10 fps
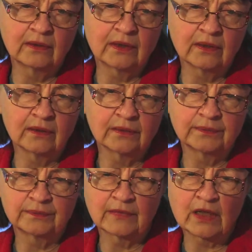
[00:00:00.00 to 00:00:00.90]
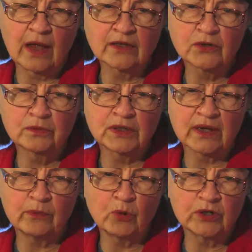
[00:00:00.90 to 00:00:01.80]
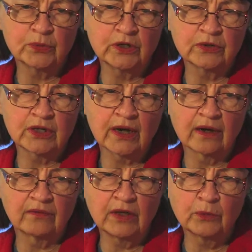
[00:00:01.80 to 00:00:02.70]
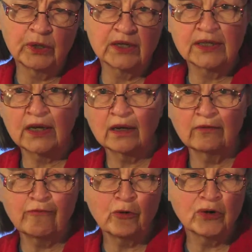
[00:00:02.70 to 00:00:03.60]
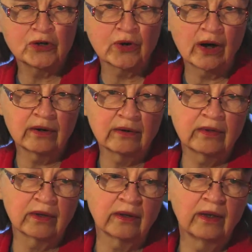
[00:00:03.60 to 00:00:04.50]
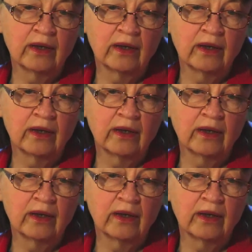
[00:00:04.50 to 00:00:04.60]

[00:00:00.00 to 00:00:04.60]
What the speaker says: the classrooms anymore as we used to have either, because they can't afford to hire the,